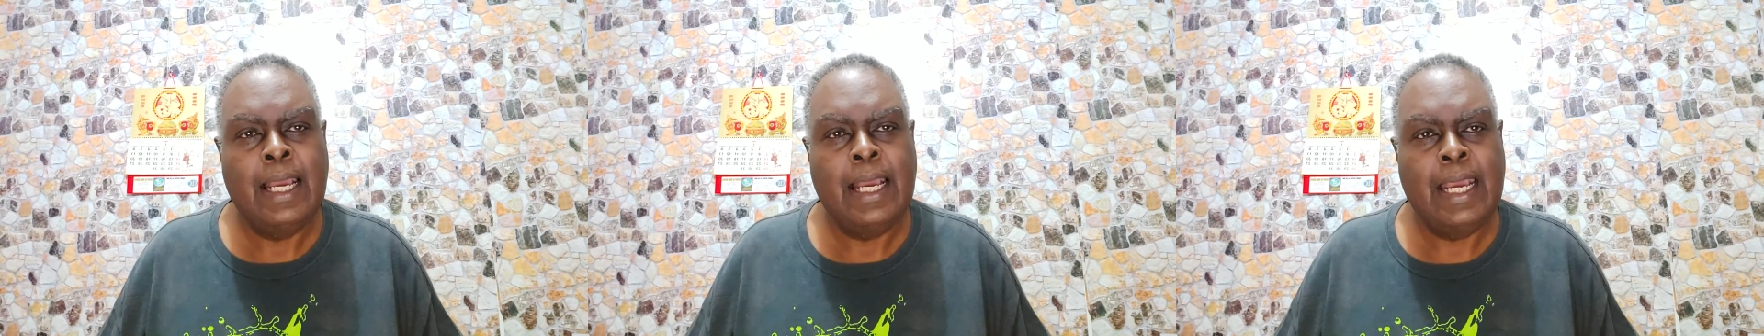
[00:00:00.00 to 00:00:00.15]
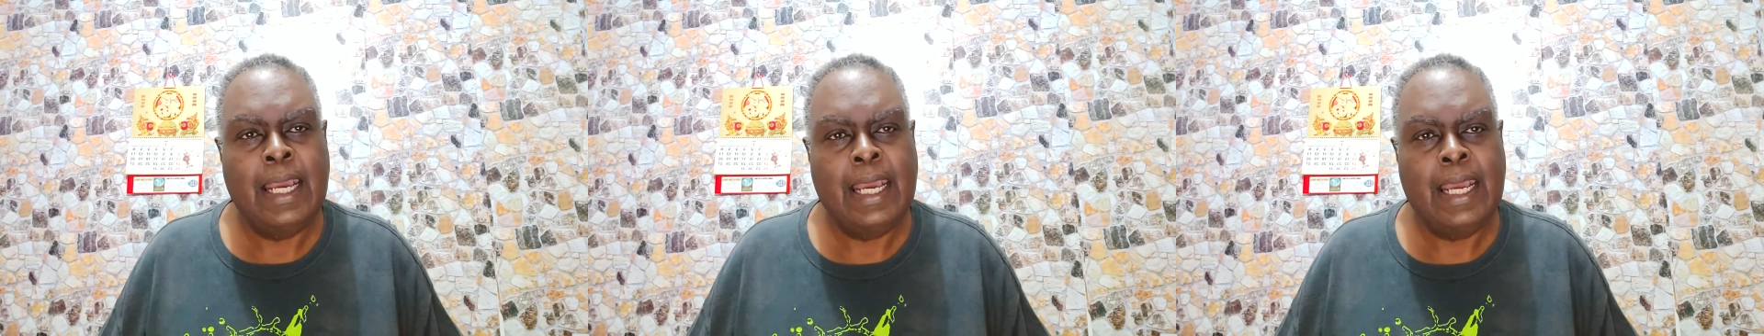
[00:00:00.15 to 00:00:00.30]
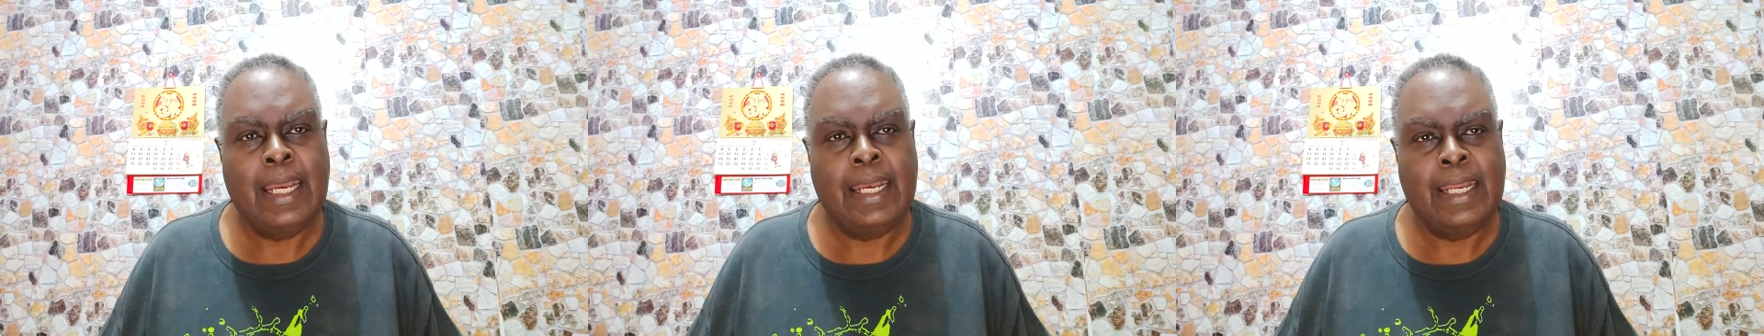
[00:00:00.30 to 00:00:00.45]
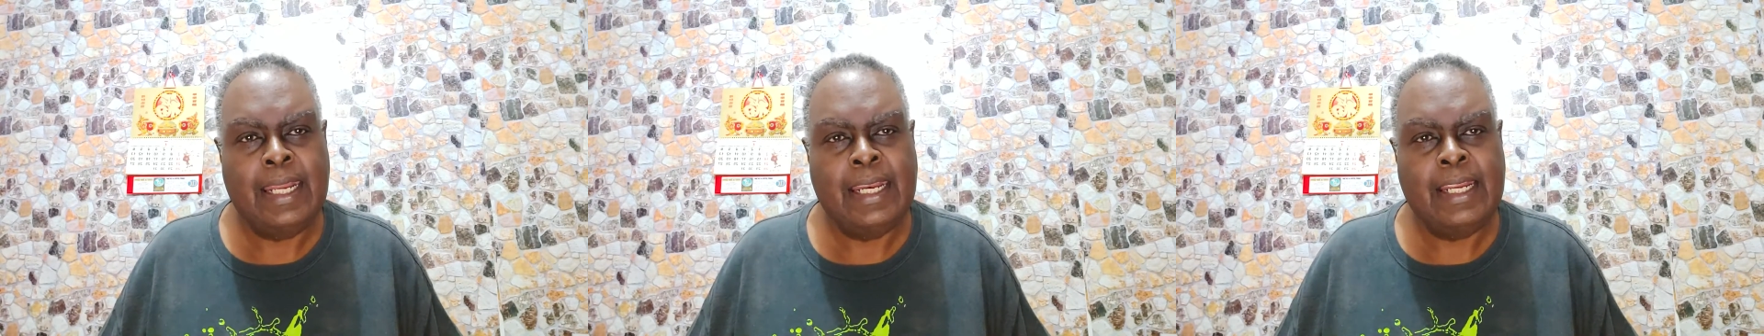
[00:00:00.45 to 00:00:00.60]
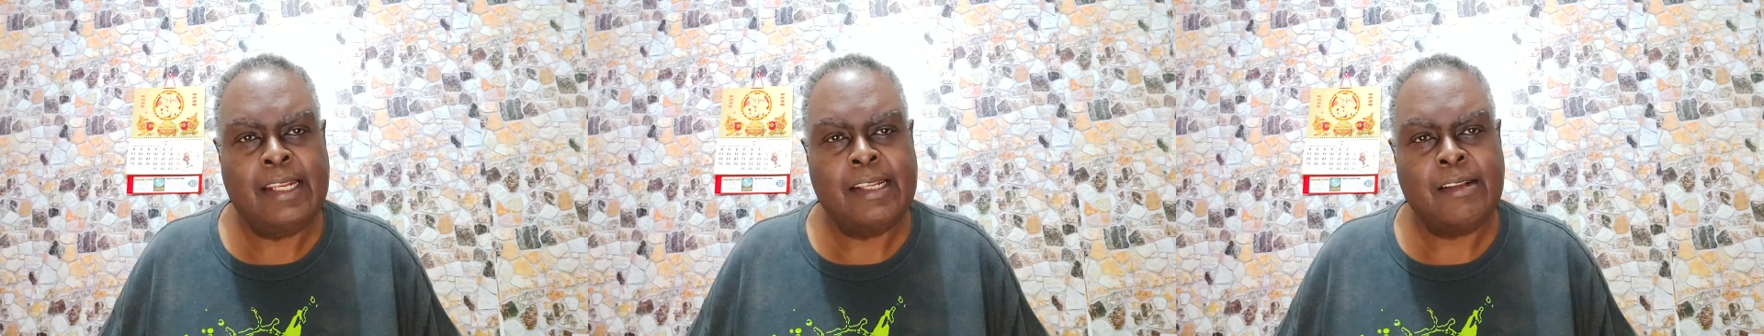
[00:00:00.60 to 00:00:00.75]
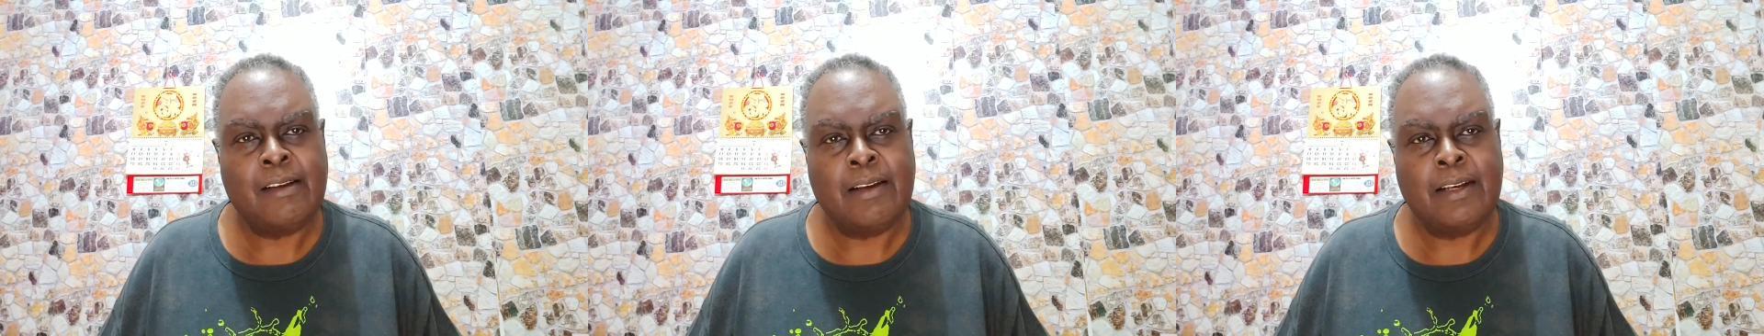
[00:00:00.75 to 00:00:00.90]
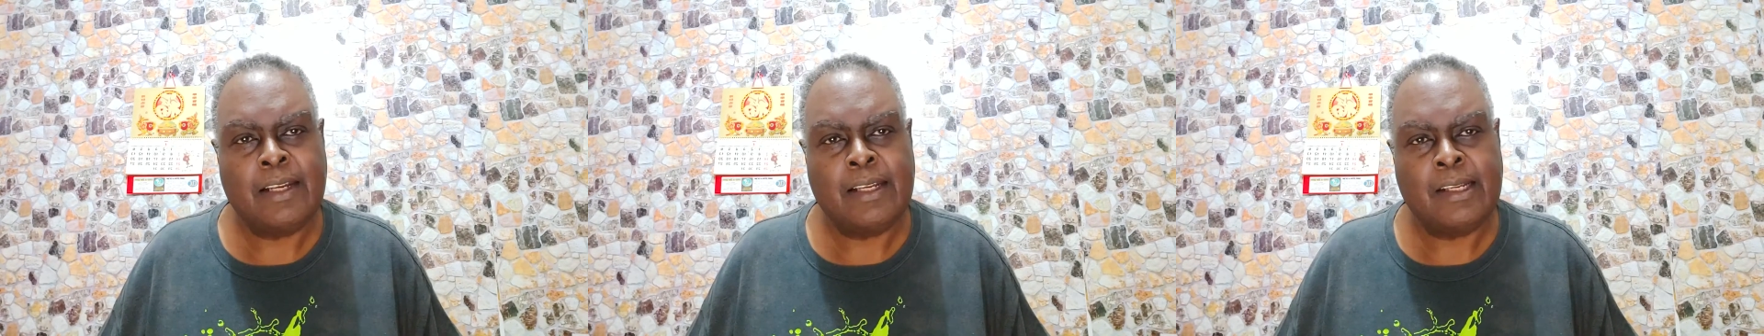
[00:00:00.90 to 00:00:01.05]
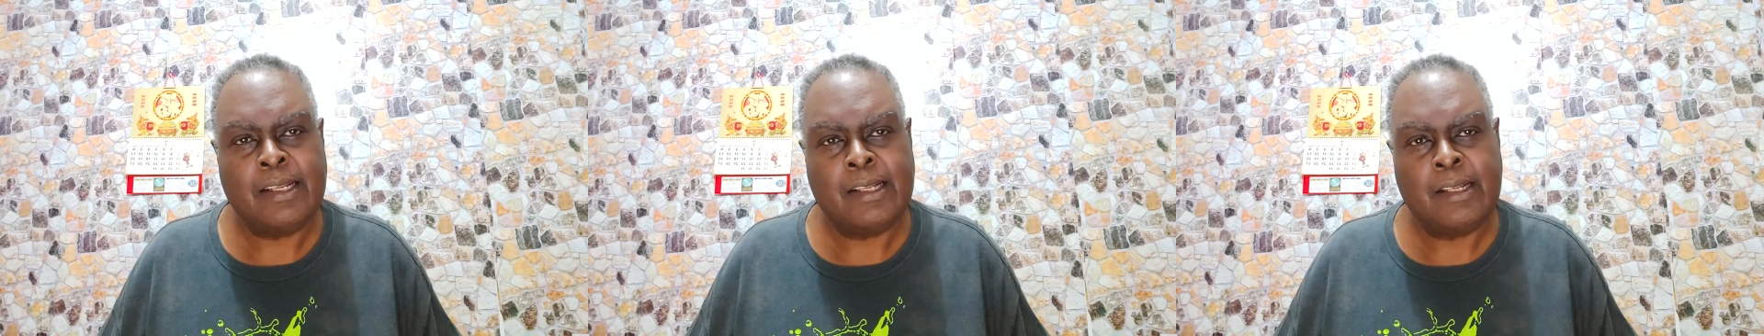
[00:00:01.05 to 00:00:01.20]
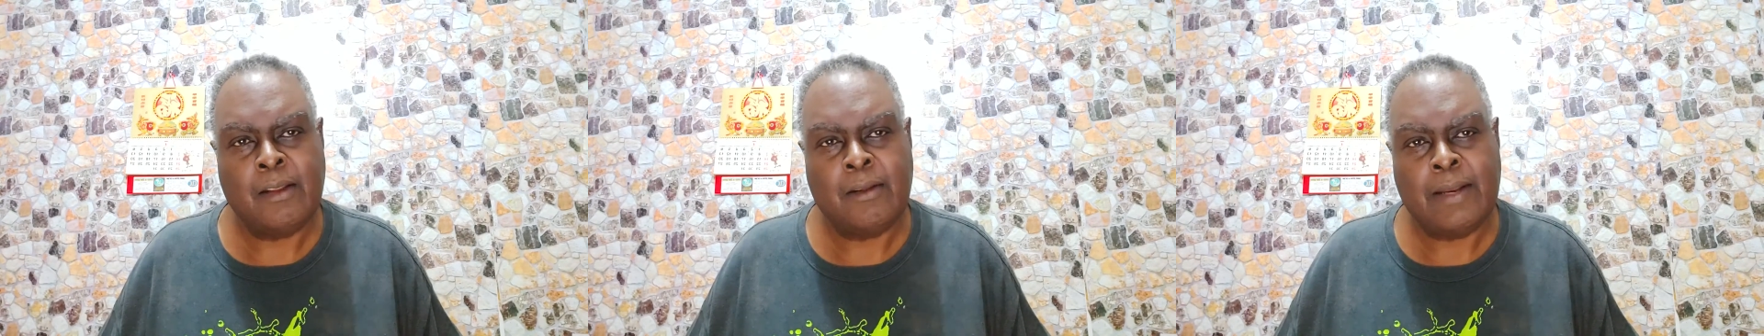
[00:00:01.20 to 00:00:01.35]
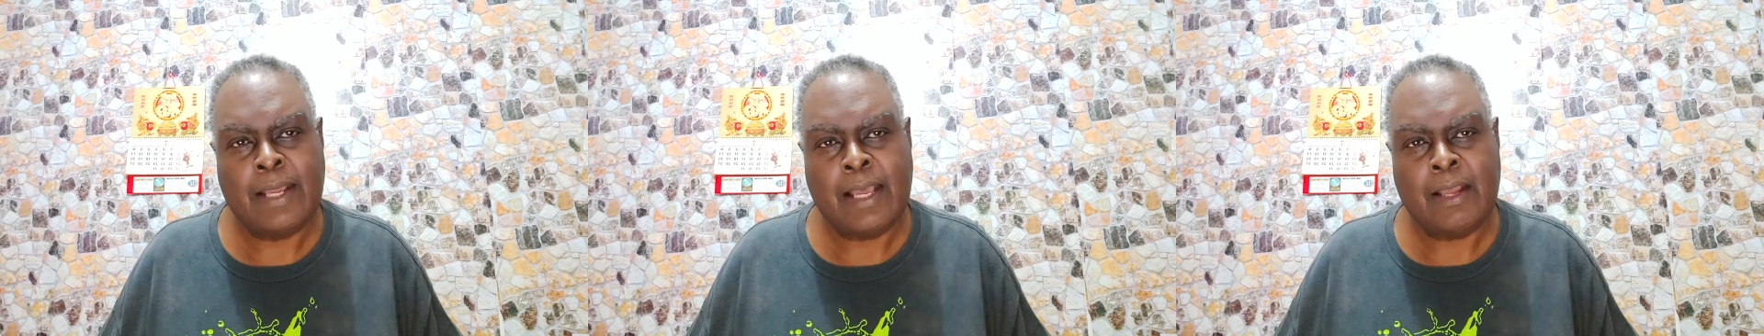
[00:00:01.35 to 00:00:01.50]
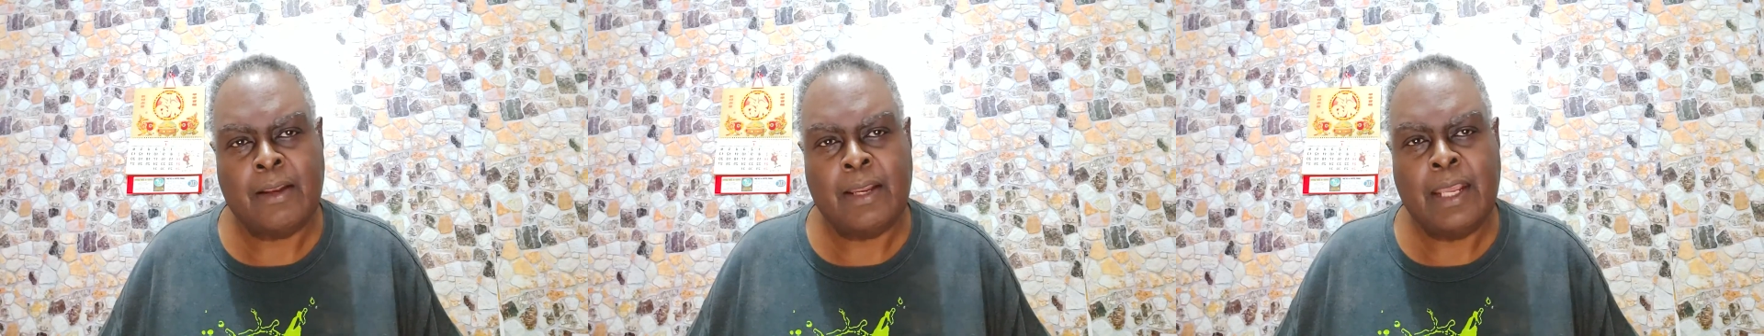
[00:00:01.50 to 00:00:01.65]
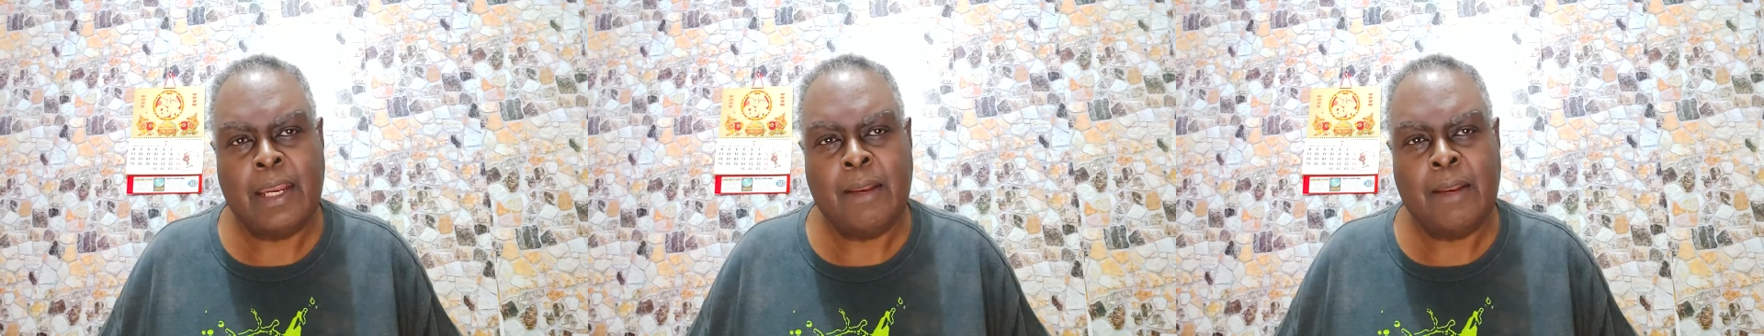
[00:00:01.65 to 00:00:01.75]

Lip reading: and then it started to slow down.